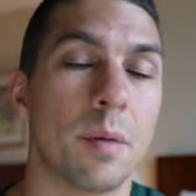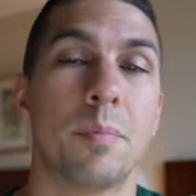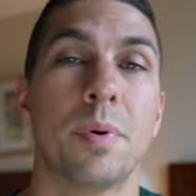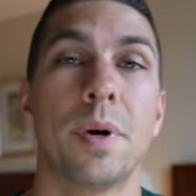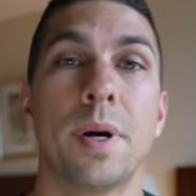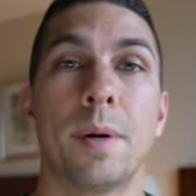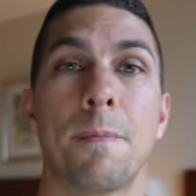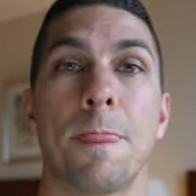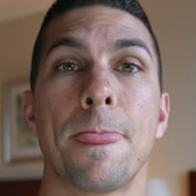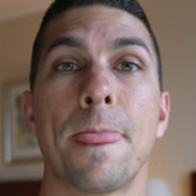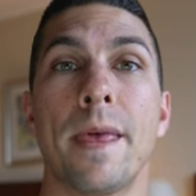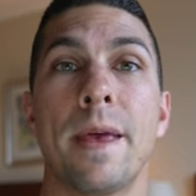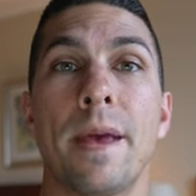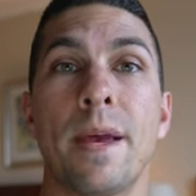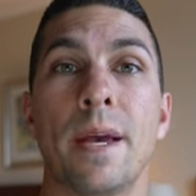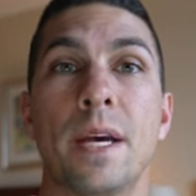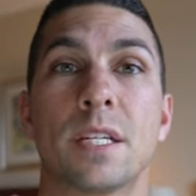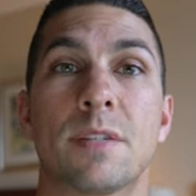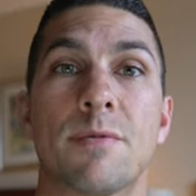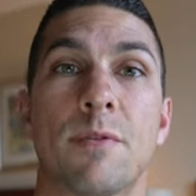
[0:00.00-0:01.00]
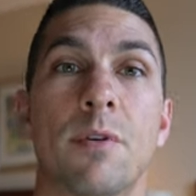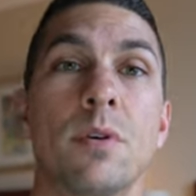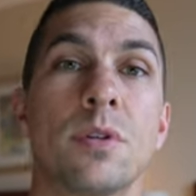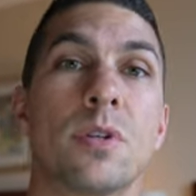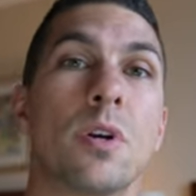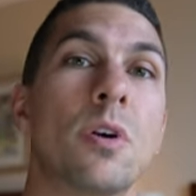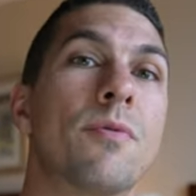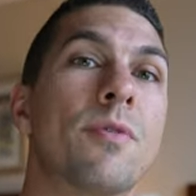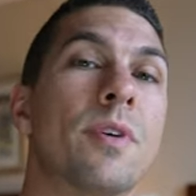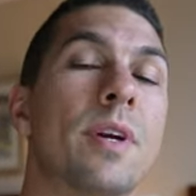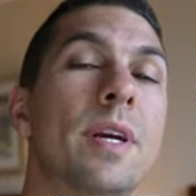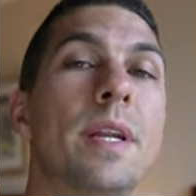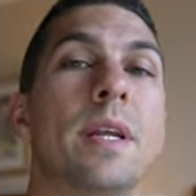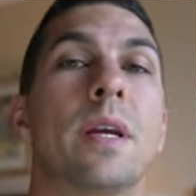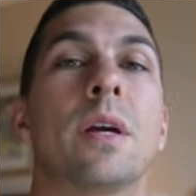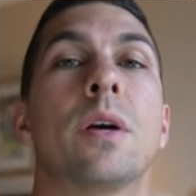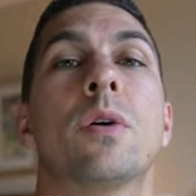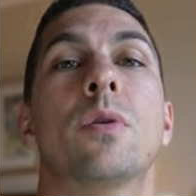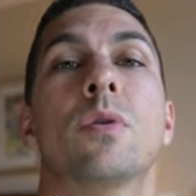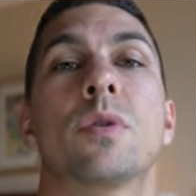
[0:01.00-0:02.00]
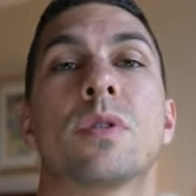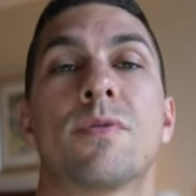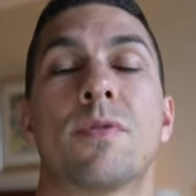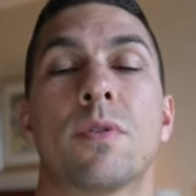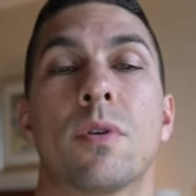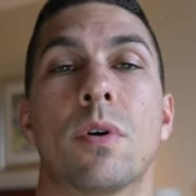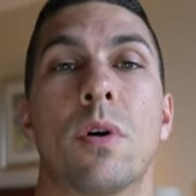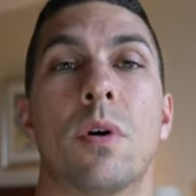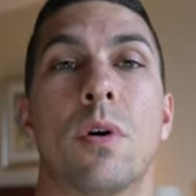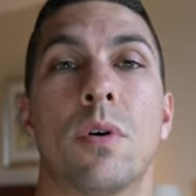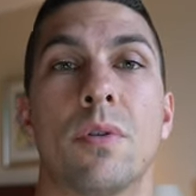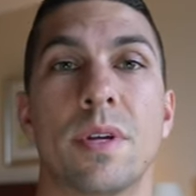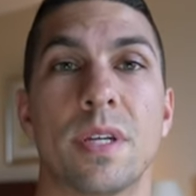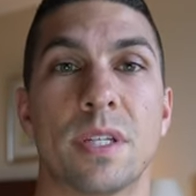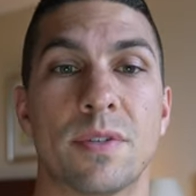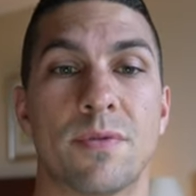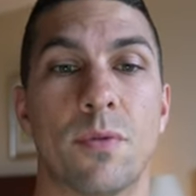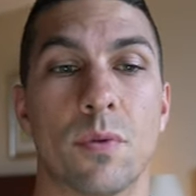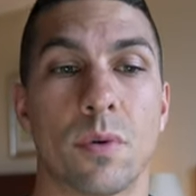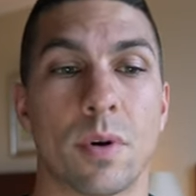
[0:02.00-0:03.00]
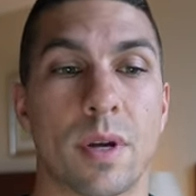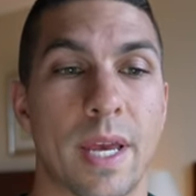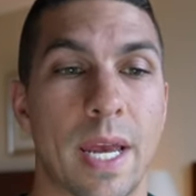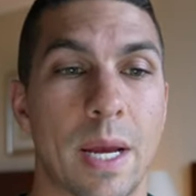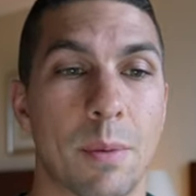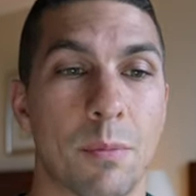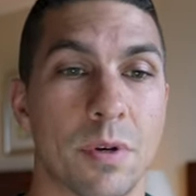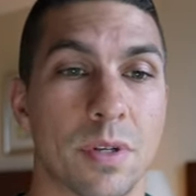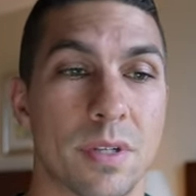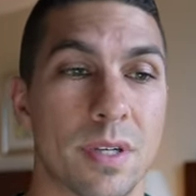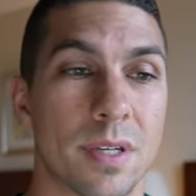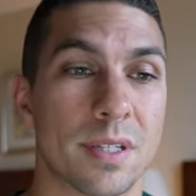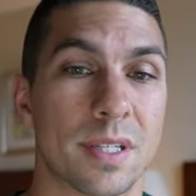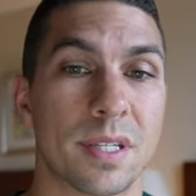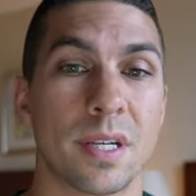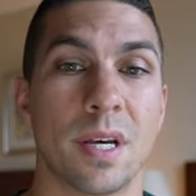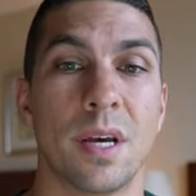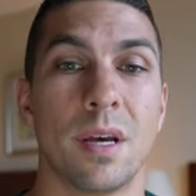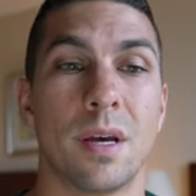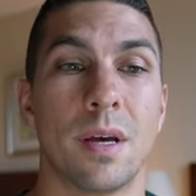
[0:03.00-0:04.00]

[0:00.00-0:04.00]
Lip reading: But as far as overheating goes for all these four cameras, because